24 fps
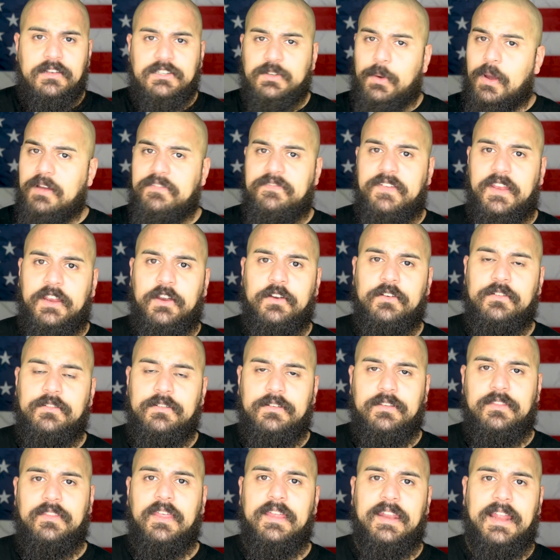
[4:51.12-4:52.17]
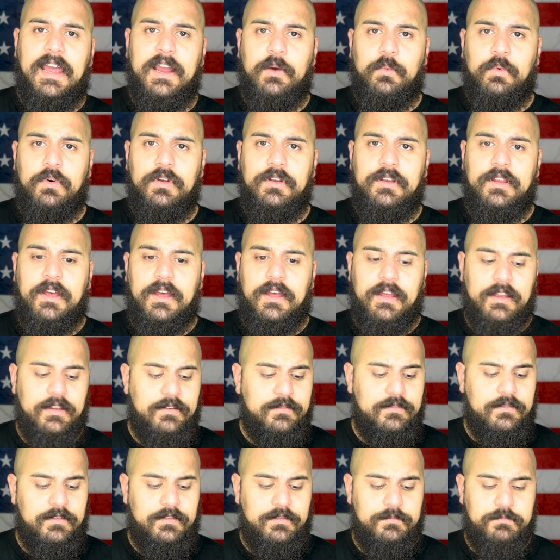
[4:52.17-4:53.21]
I figured that I would
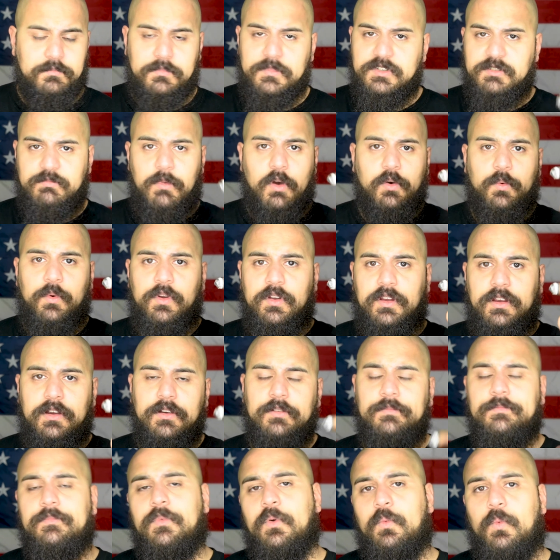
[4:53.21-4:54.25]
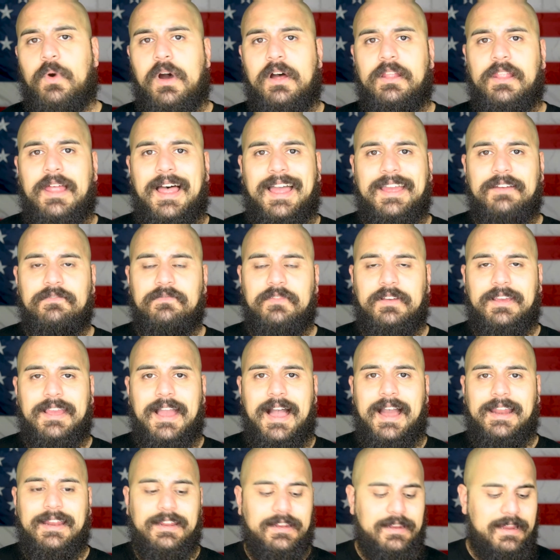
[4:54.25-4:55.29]
smoke one here while I've
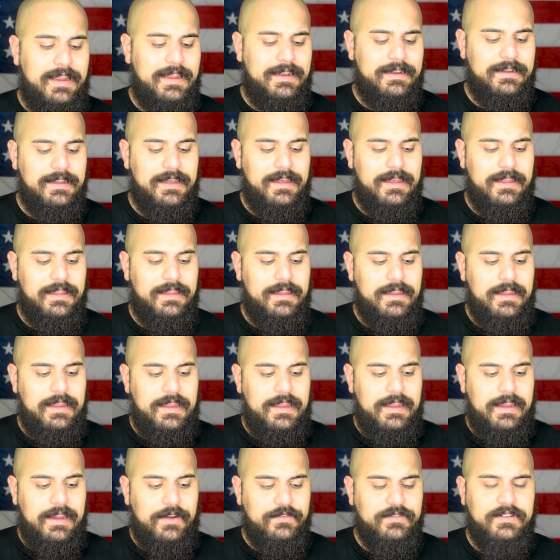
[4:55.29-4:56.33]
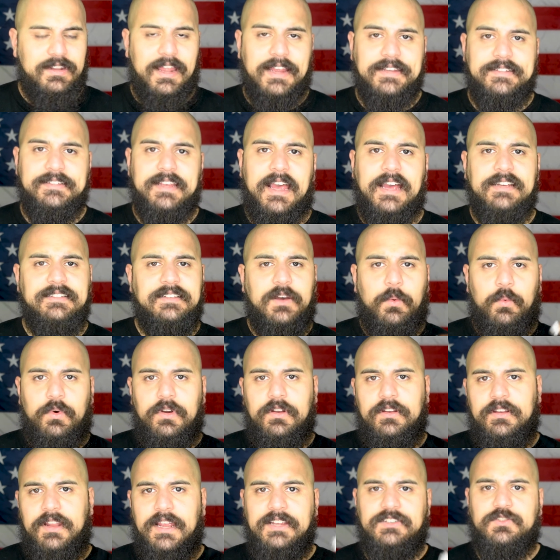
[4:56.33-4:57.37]
got it, and it was a nice size. I
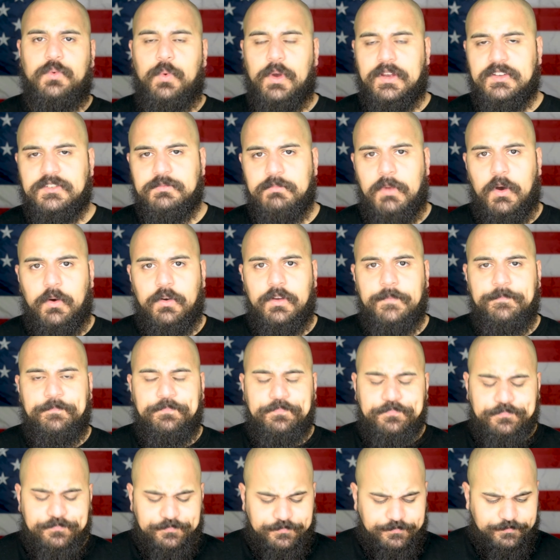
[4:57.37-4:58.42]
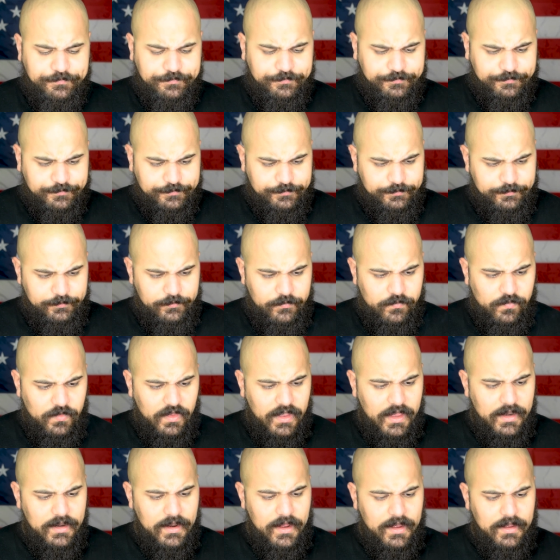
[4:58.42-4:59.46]
wanted a nice quick smoke,
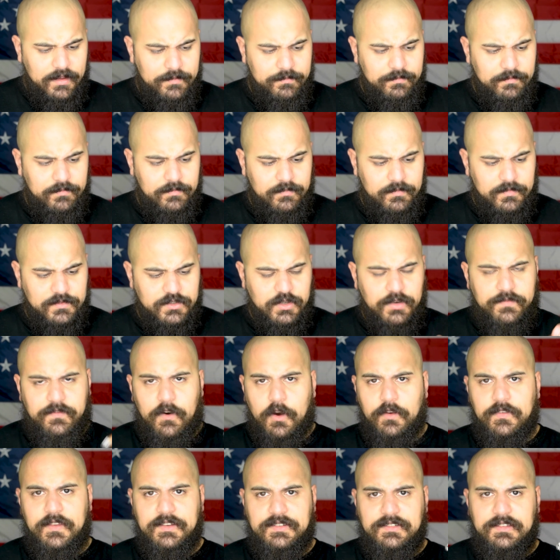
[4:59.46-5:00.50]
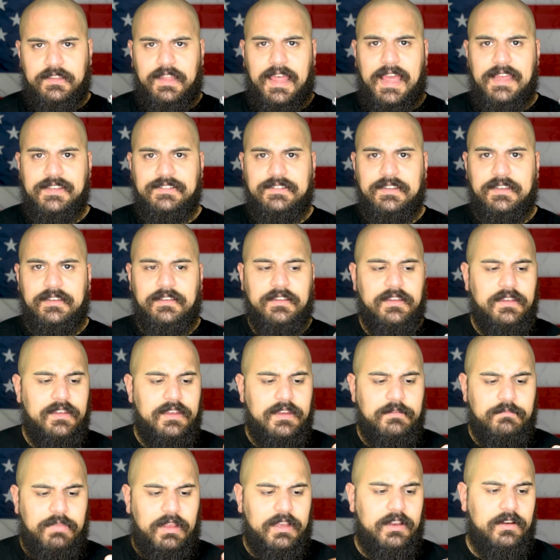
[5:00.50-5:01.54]
and So far this is lasting,
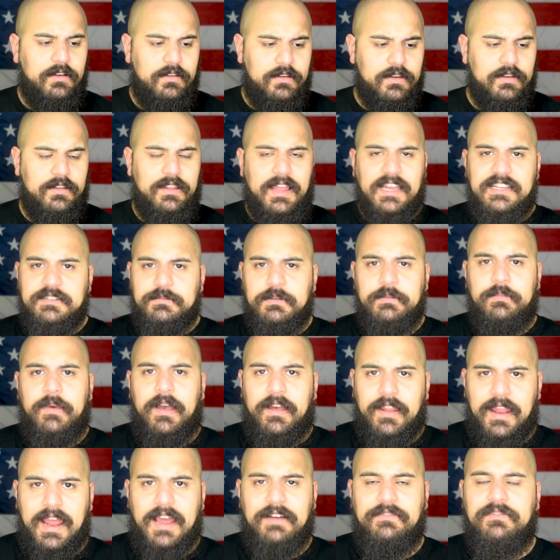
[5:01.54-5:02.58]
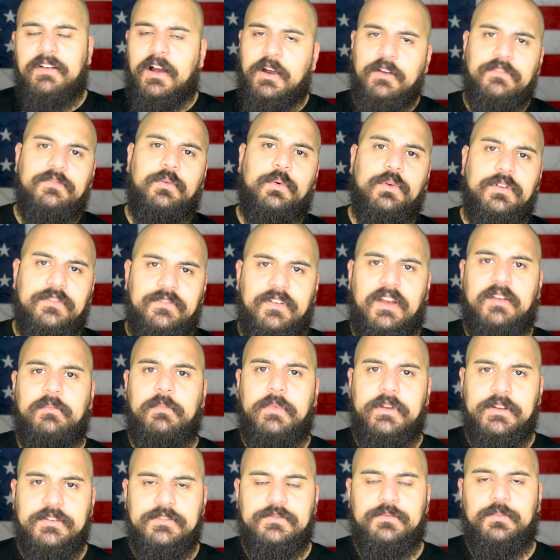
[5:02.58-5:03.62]
probably going to last me about a half hour, 45
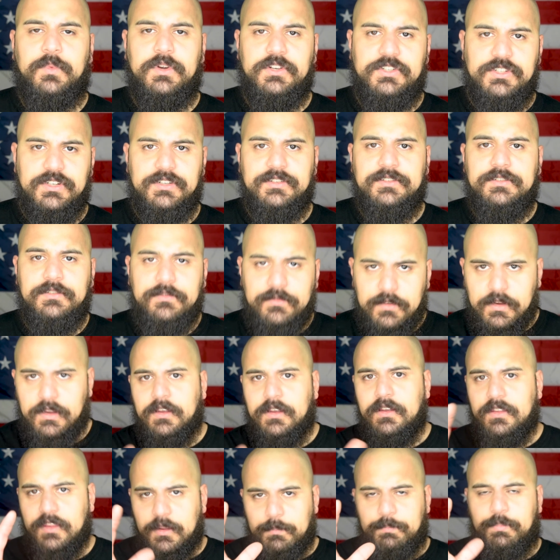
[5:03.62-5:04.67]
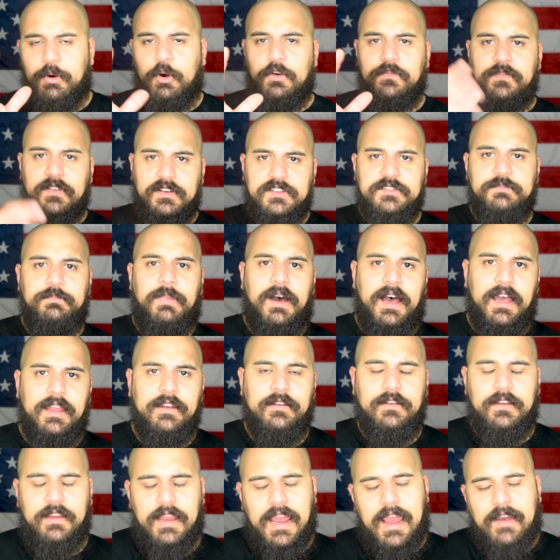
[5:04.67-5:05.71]
minutes, which is the perfect
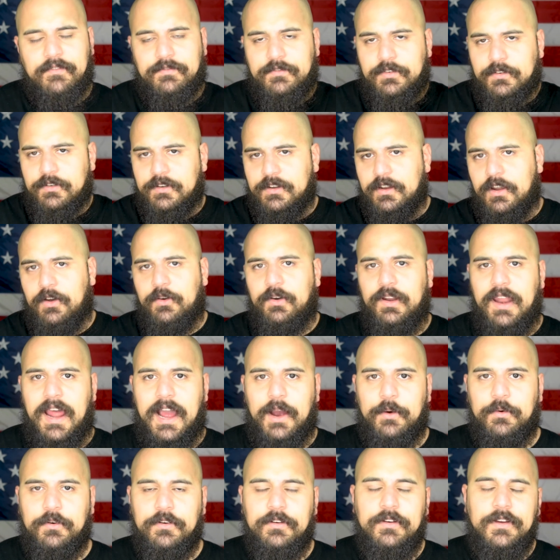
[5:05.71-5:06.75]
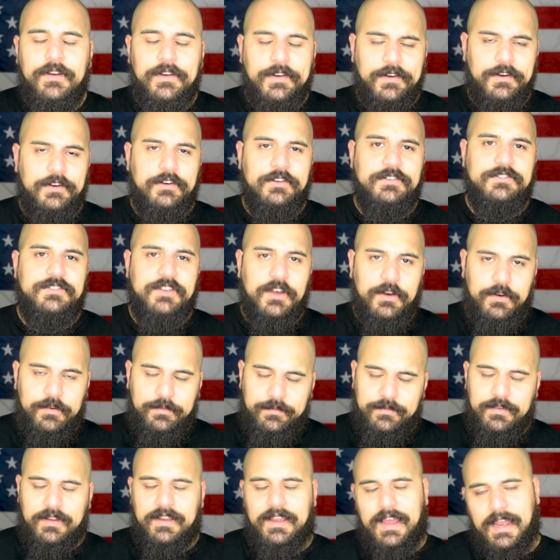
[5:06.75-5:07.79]
spot. After, an hour or so,
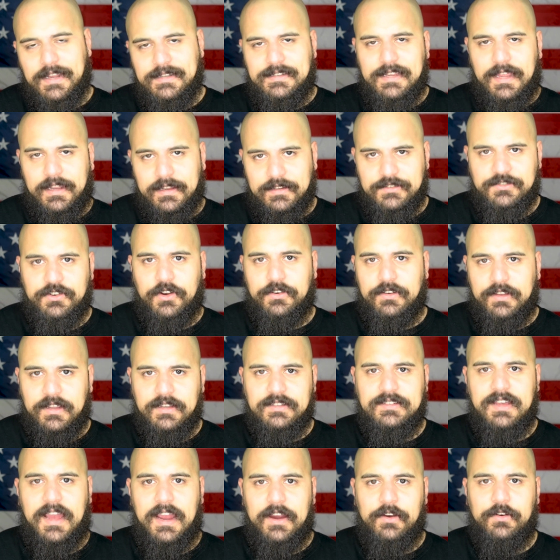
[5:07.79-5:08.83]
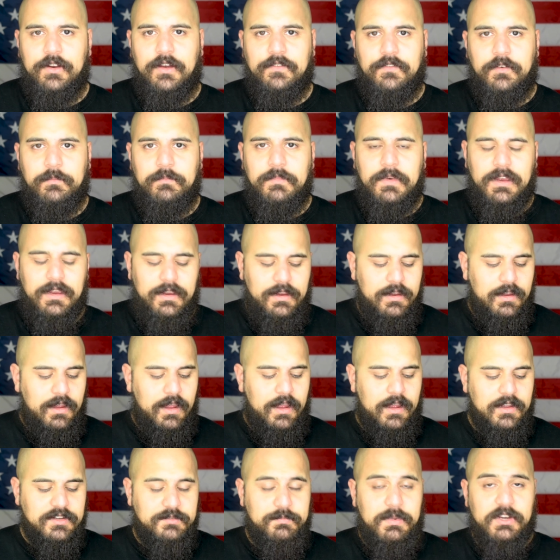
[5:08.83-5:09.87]
I tend to start to get tired of them,
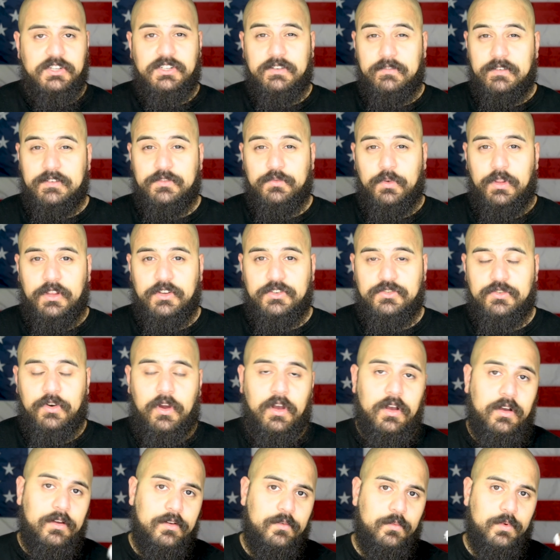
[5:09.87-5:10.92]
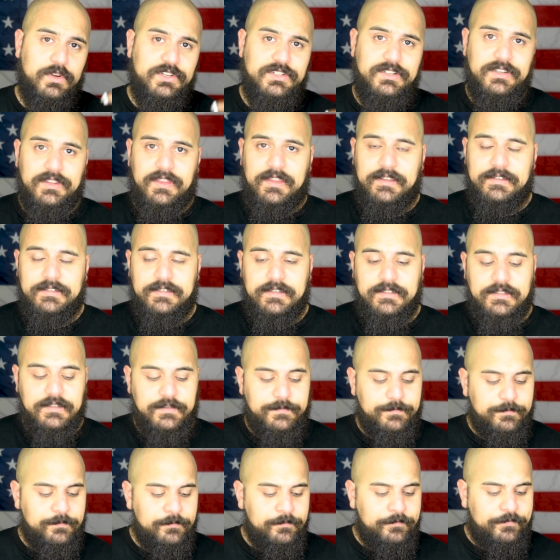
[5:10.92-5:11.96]
especially if it's really strong, which this
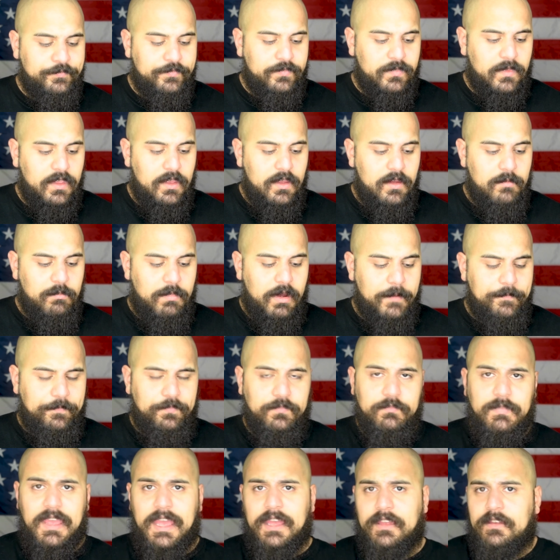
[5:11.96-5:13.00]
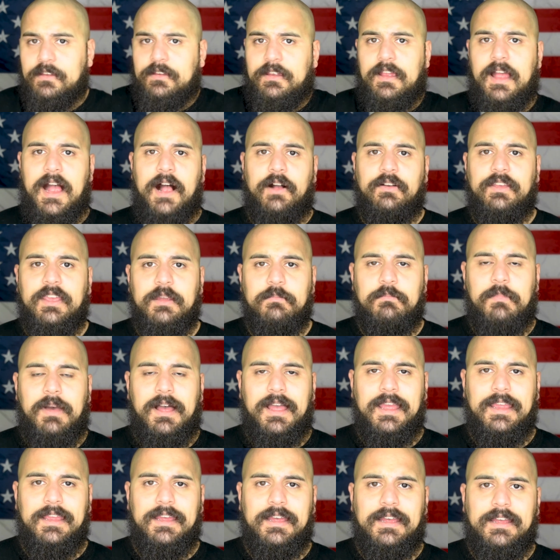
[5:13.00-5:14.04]
isn't. But yeah, I'll get
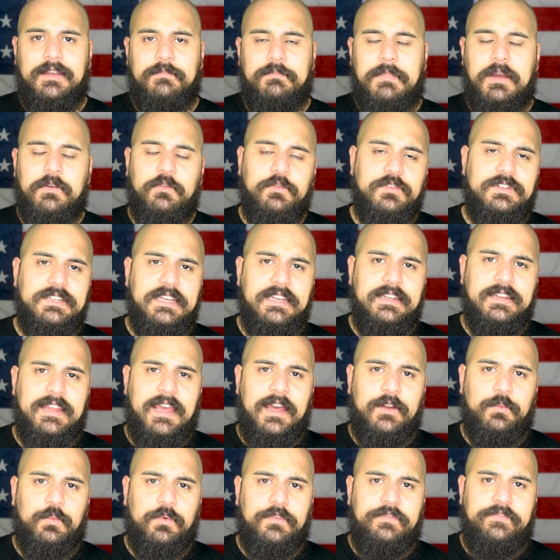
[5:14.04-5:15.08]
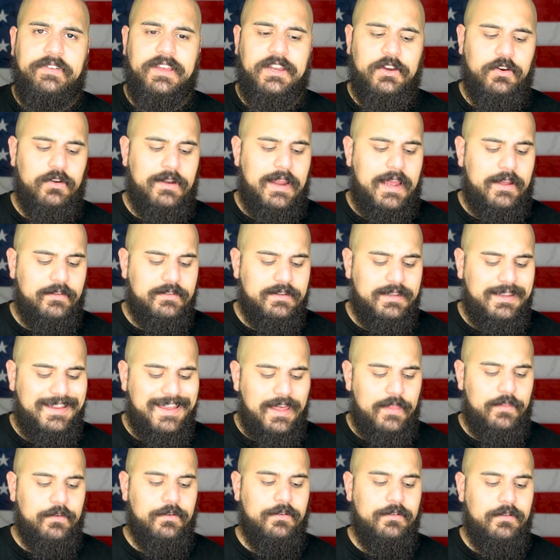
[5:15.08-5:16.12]
my my routine down. We'll figure it out
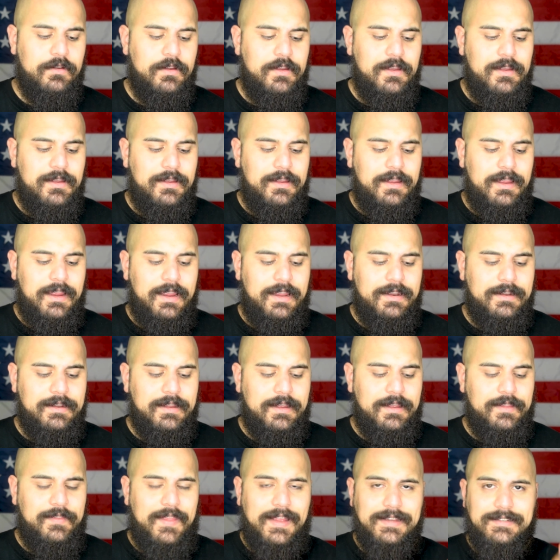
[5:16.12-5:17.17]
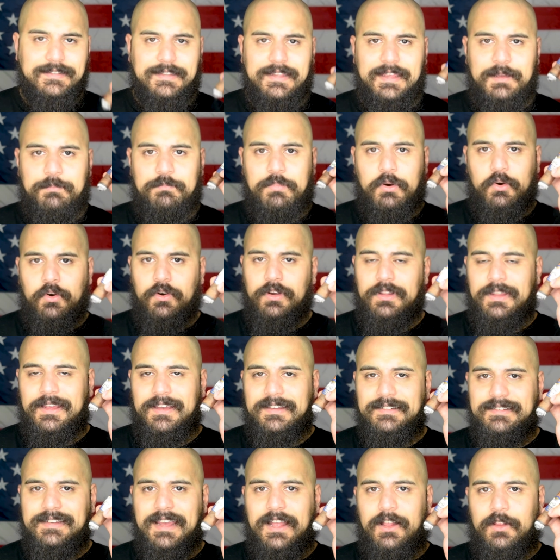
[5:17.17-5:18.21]
together. And that's the
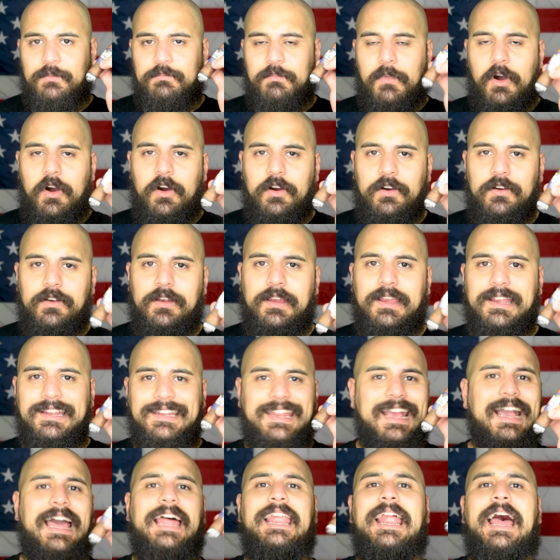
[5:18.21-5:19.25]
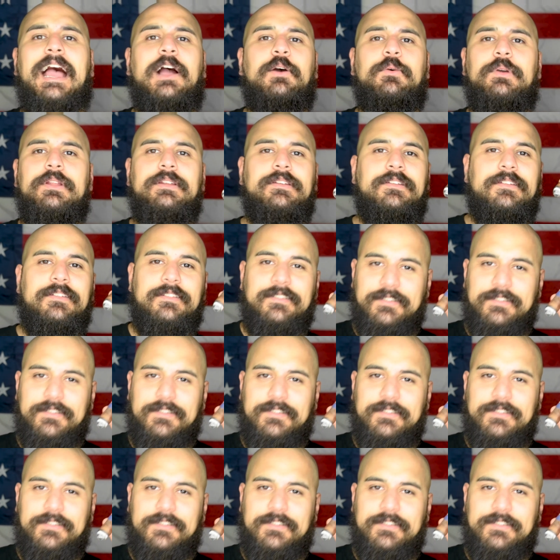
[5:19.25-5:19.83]
Perla Del Mar Nicaraguan